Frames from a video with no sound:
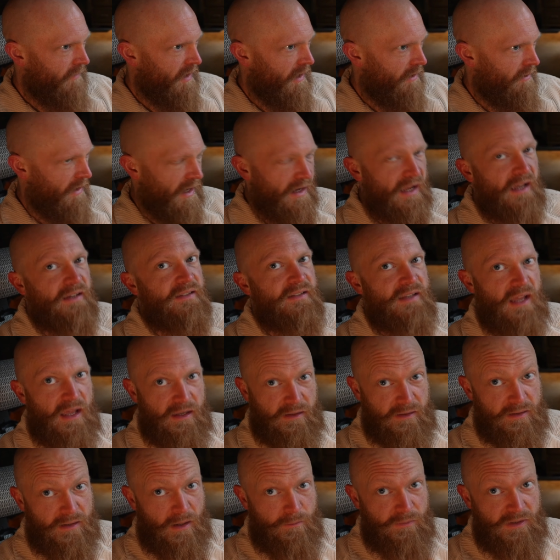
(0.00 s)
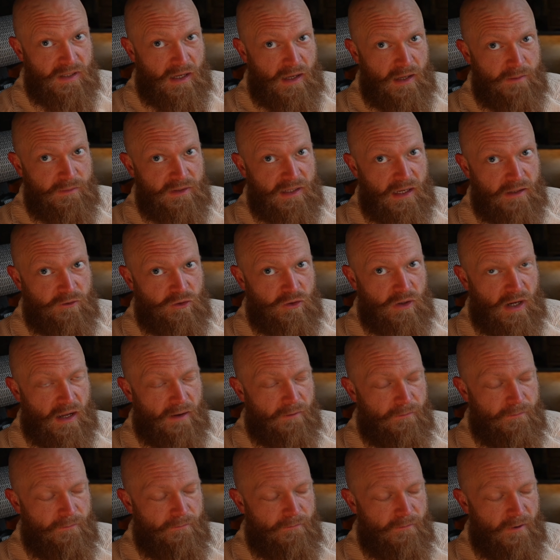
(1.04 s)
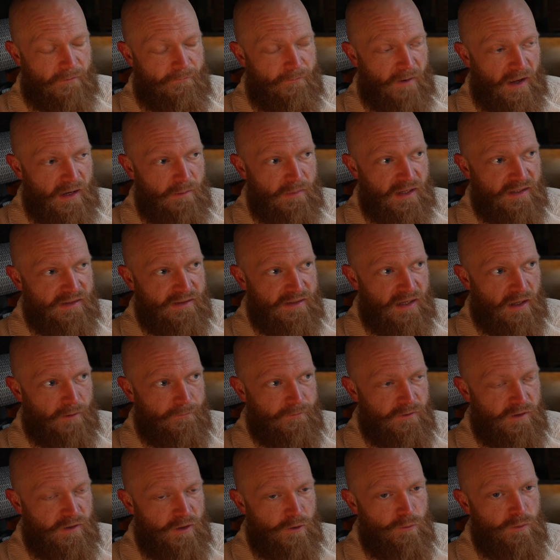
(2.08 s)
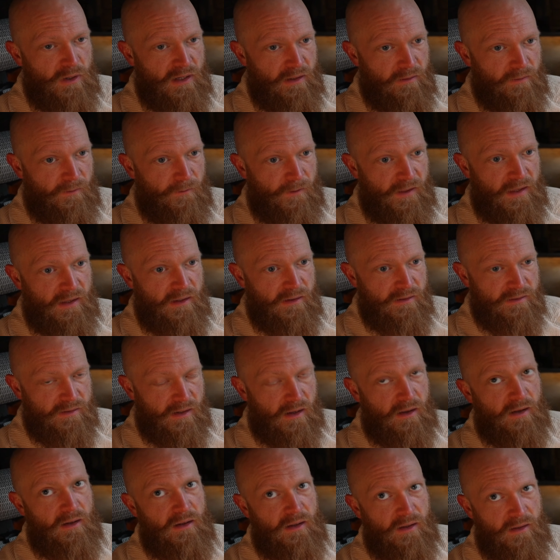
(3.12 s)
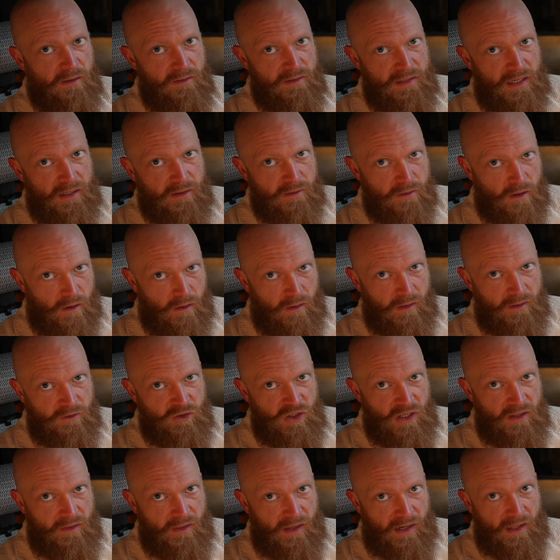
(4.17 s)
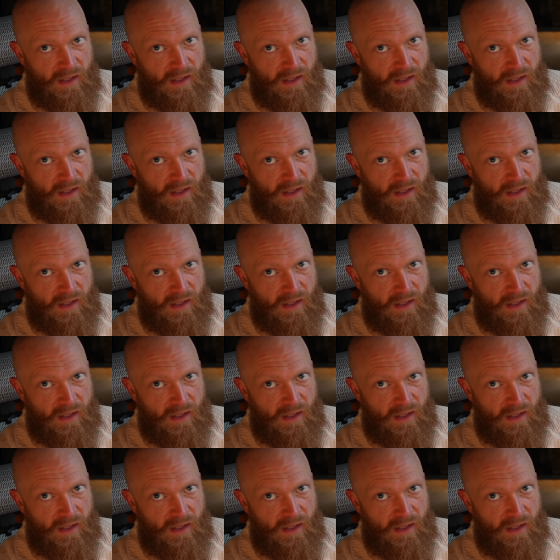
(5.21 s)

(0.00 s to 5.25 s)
like I said, sometimes I find myself doing things on technology that